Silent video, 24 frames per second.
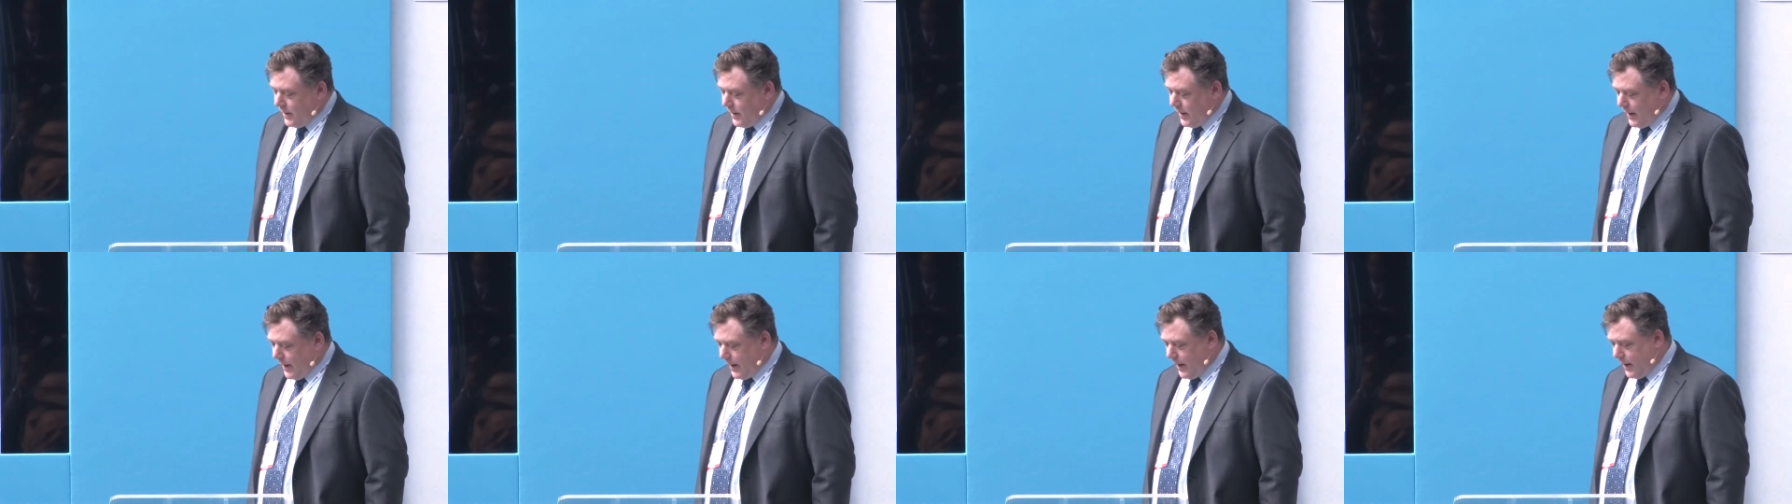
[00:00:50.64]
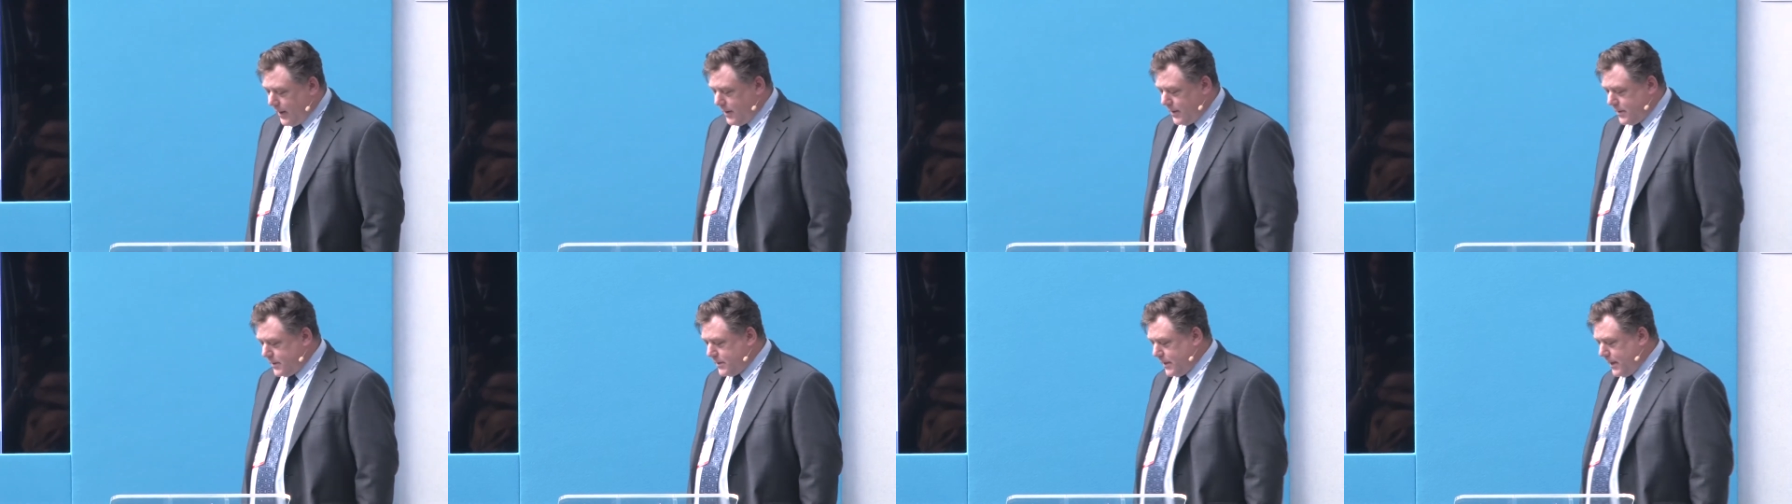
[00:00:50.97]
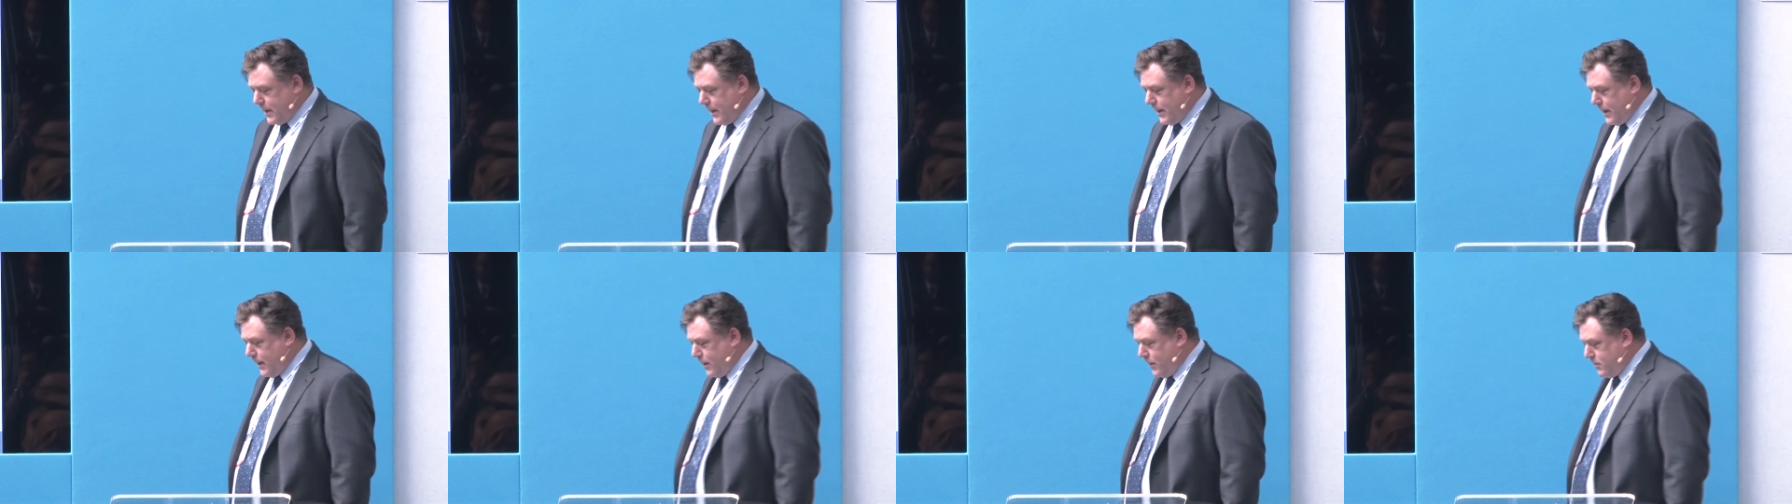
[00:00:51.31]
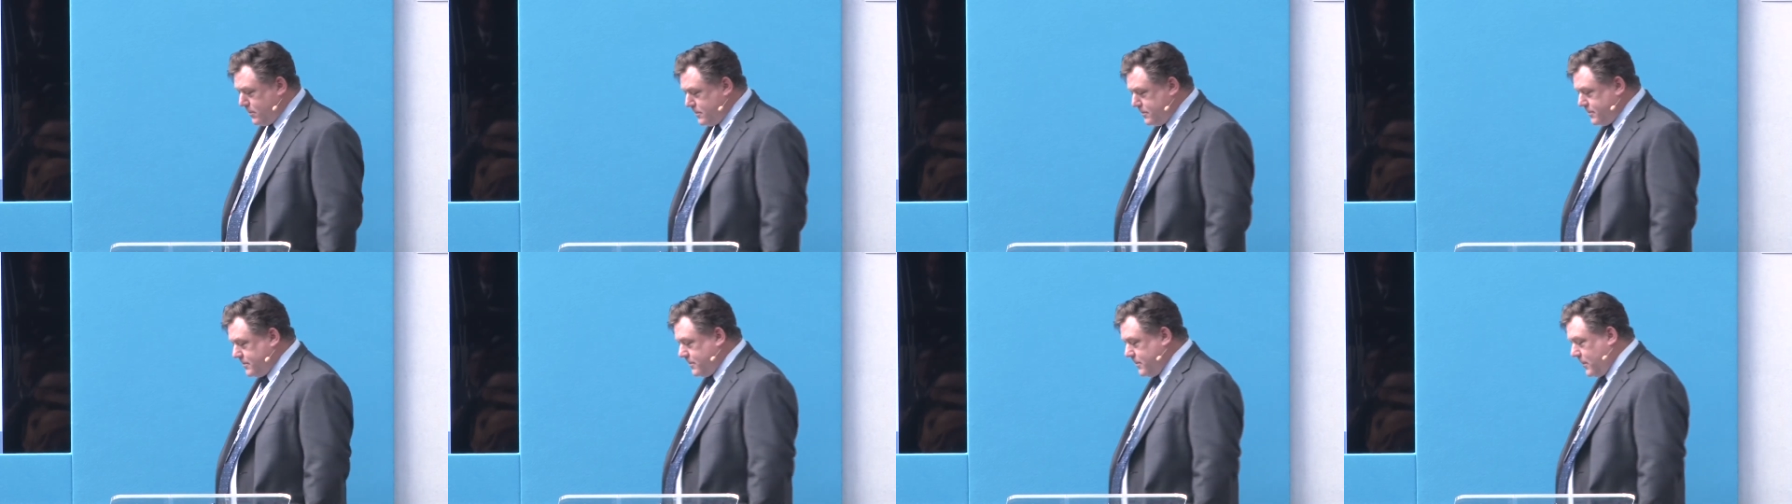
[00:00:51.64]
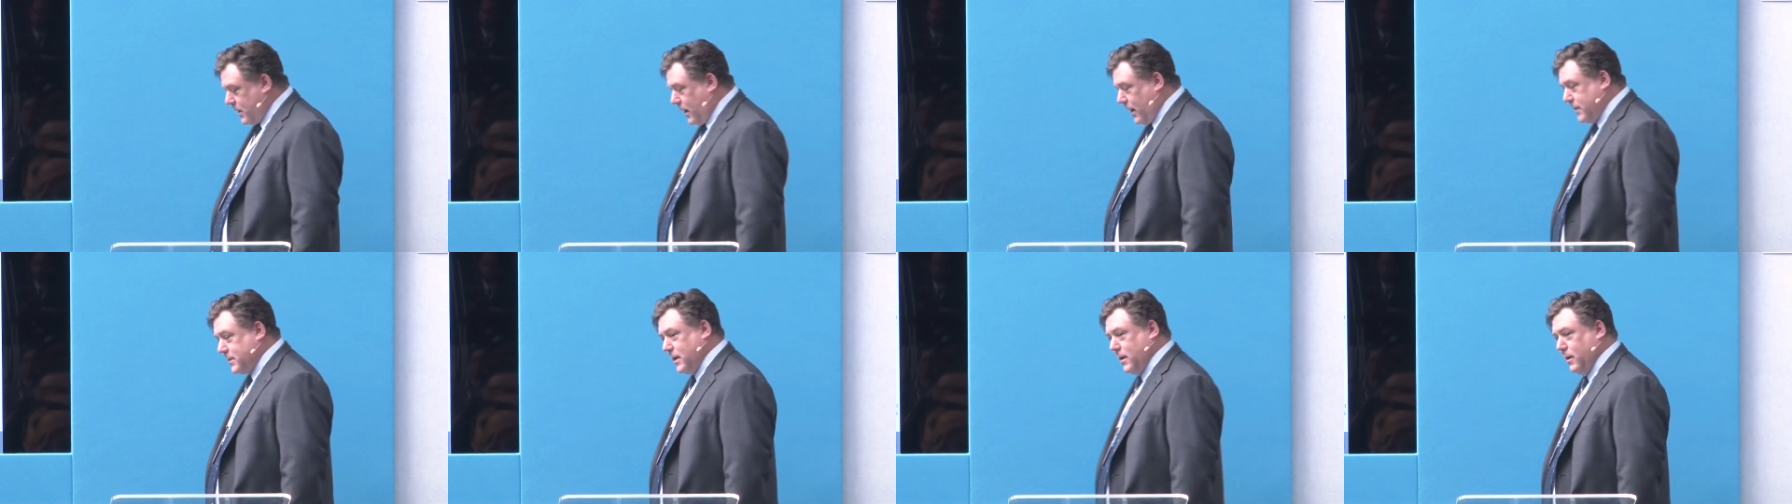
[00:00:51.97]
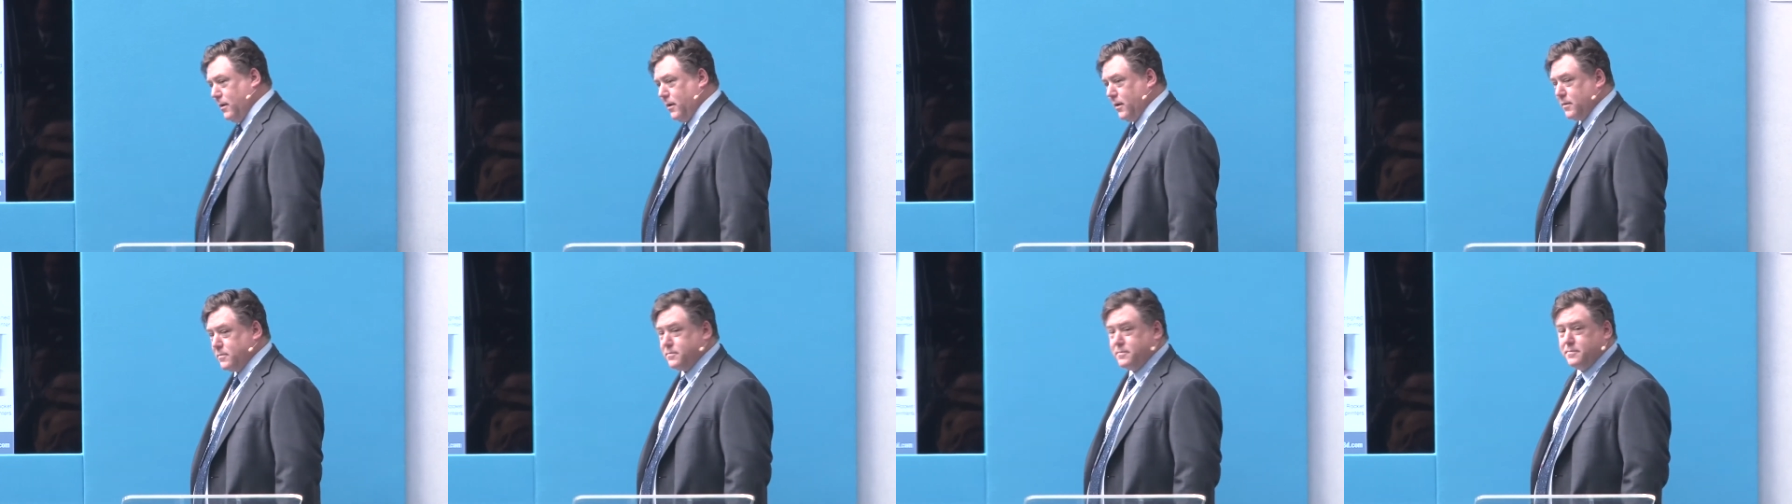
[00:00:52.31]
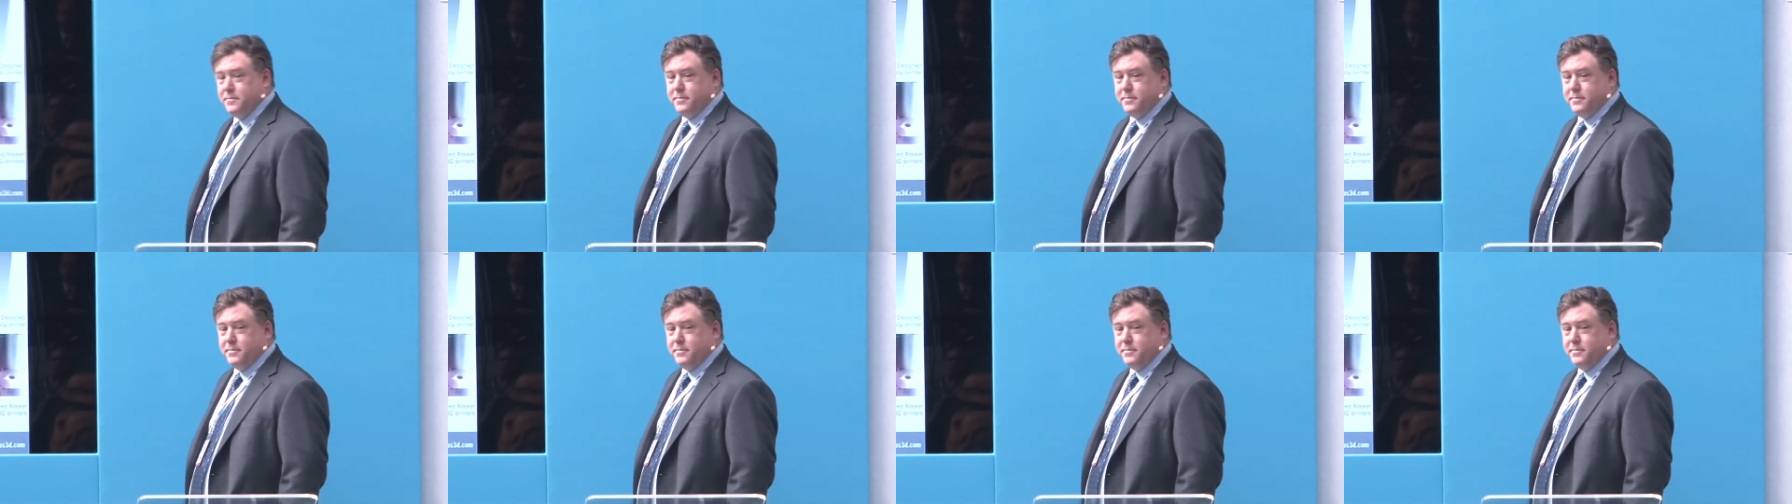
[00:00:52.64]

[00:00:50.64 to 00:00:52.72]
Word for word: and um, I said, look,